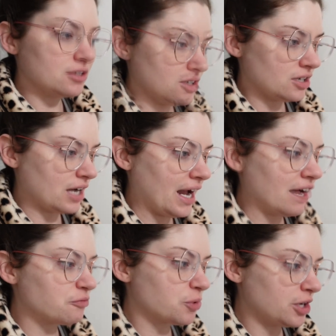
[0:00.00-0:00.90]
along. I
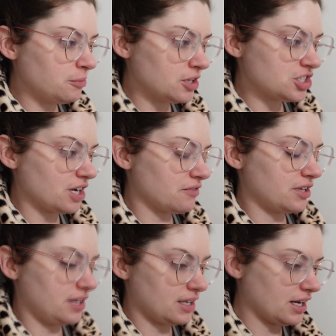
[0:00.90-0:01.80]
have pretty much
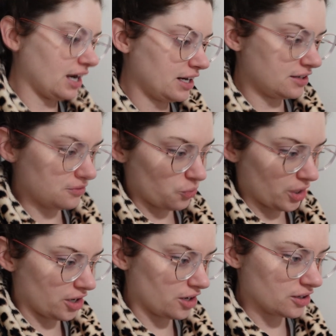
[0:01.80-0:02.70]
everything kind of
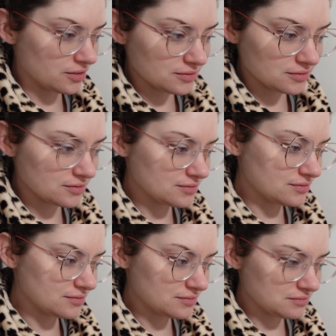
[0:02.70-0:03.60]
where
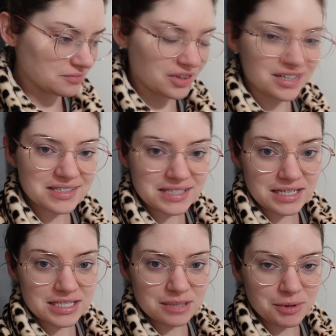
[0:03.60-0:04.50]
things
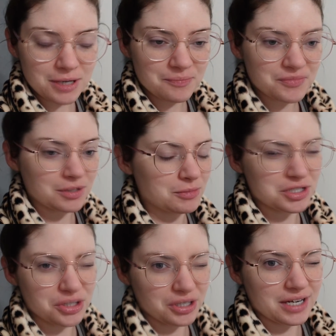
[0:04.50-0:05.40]
need to be. I'm gonna
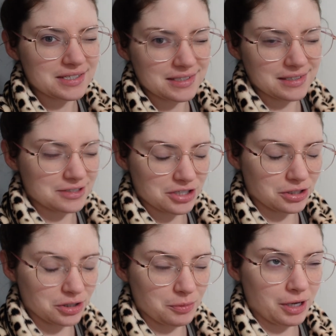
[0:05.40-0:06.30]
show you guys and it's
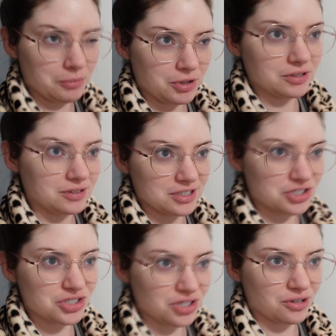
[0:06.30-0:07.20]
gonna look bad, but
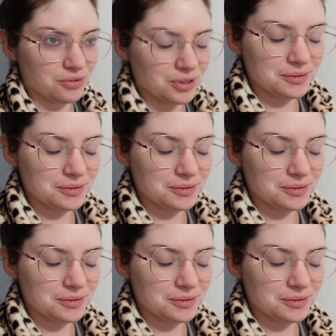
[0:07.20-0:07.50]
let's just talk through